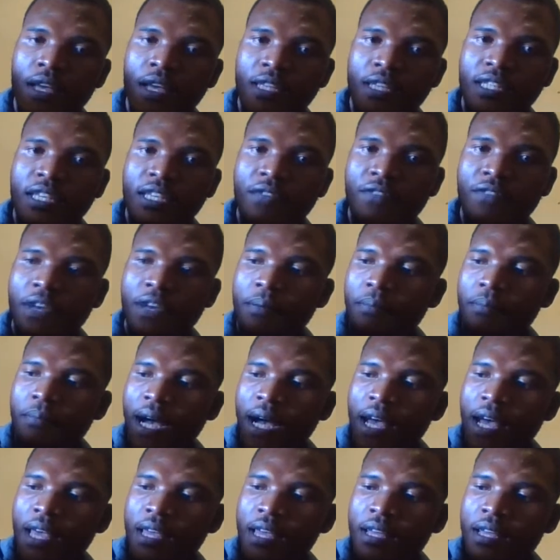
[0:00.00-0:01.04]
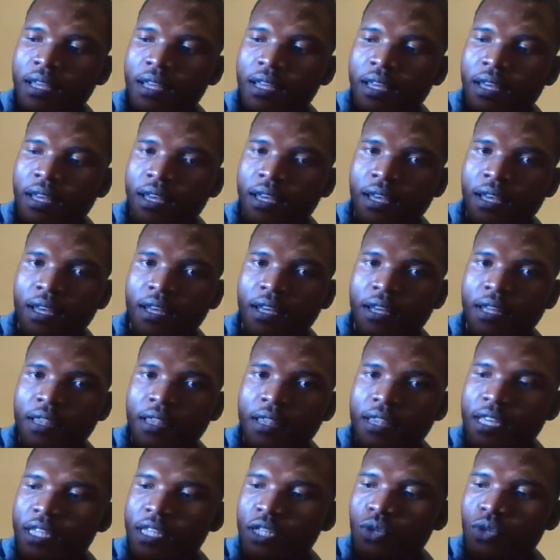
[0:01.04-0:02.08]
is given by
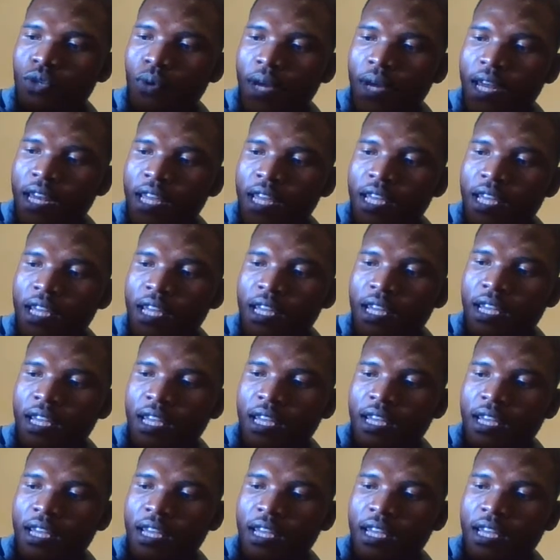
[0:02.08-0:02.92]
this 20,